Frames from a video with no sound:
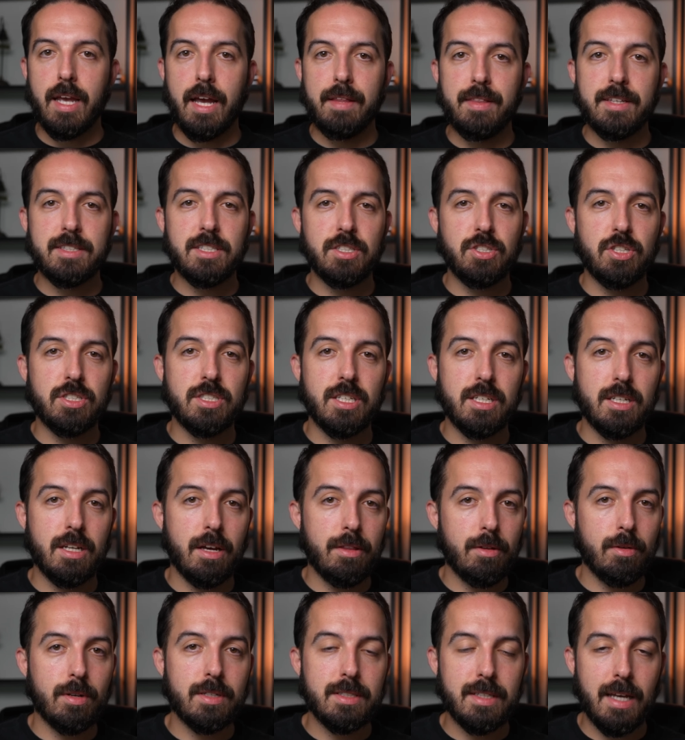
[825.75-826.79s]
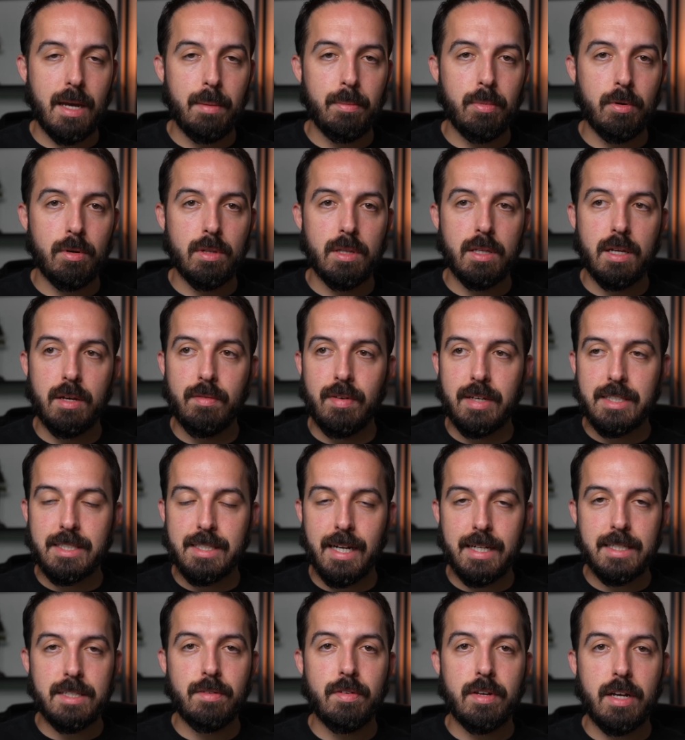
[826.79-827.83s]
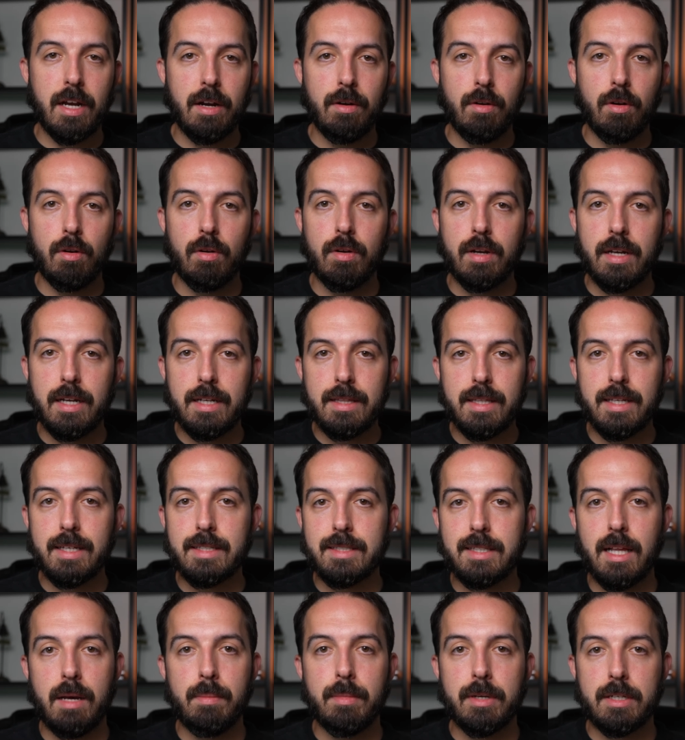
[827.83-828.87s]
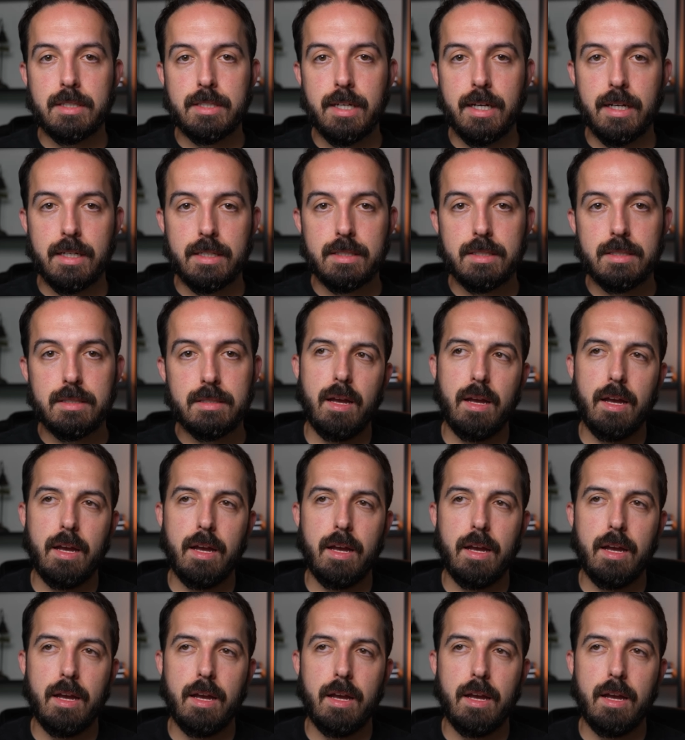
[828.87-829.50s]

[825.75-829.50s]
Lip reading: And this is just another example of a scientific error in the Islamic texts.